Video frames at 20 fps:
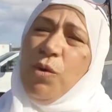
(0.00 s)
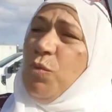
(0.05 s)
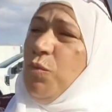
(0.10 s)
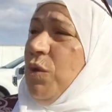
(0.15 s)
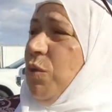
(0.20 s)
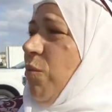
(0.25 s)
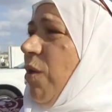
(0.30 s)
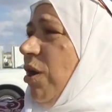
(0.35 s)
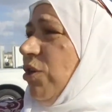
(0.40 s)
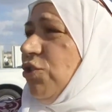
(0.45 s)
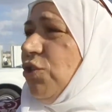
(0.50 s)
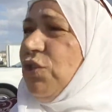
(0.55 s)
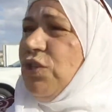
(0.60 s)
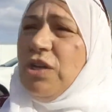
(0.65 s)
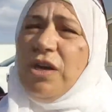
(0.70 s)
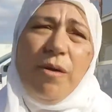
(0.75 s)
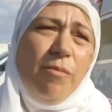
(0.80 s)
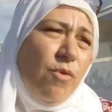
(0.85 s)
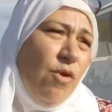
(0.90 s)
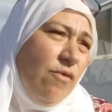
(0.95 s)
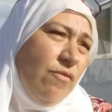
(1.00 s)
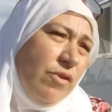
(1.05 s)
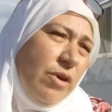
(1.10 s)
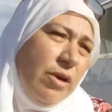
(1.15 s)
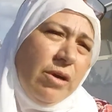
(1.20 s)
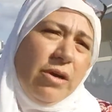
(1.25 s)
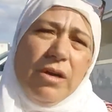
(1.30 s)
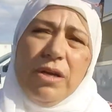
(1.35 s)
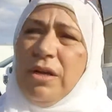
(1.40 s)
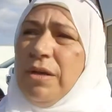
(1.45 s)
We want you to come
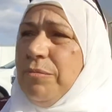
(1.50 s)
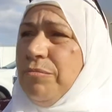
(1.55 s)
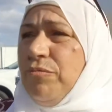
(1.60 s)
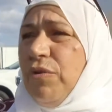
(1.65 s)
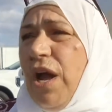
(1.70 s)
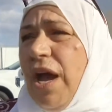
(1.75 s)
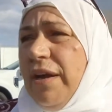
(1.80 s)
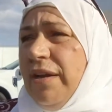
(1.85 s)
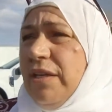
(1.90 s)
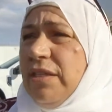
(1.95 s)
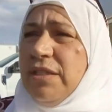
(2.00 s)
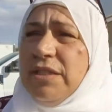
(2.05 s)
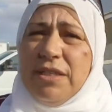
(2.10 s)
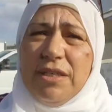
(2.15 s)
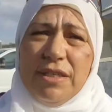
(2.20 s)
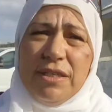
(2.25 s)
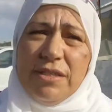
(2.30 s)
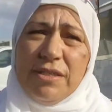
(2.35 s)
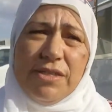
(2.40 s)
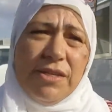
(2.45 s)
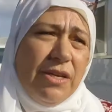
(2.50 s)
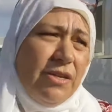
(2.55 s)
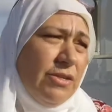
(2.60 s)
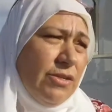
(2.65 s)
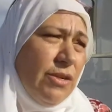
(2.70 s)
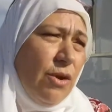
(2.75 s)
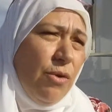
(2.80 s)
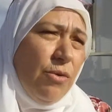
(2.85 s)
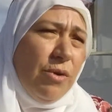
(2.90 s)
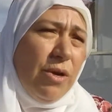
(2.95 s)
over Bradenton,
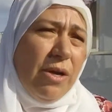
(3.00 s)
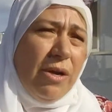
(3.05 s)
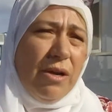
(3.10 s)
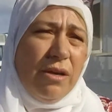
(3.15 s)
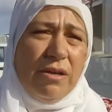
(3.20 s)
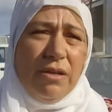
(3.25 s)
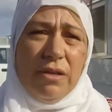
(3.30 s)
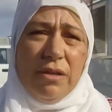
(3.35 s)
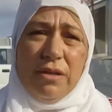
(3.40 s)
Sarasota.